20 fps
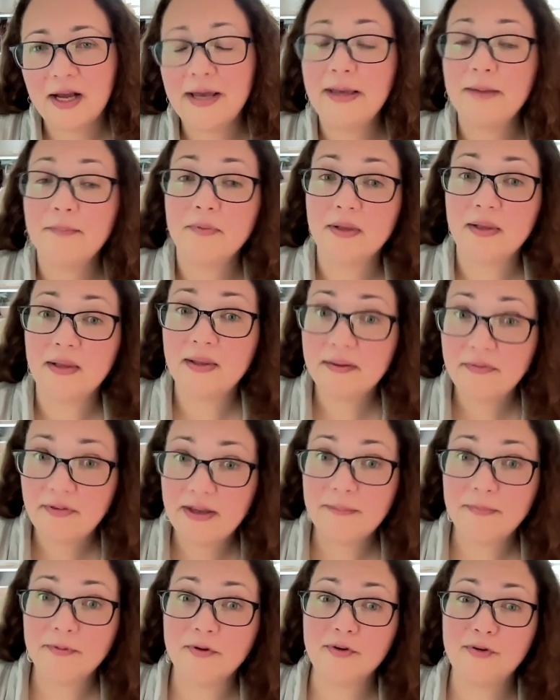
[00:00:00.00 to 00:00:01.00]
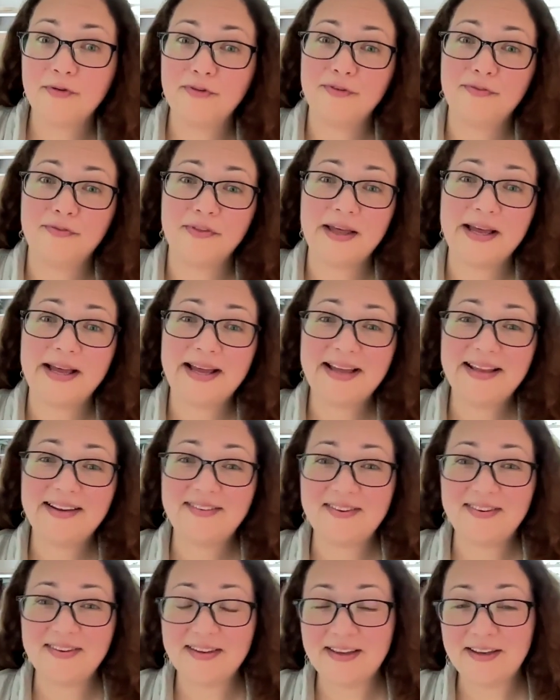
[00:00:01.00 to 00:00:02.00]
I am living proof of
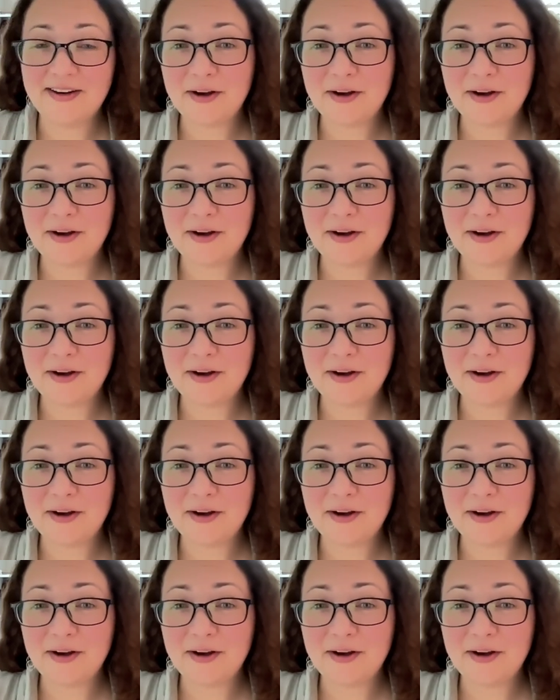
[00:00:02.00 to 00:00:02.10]
that.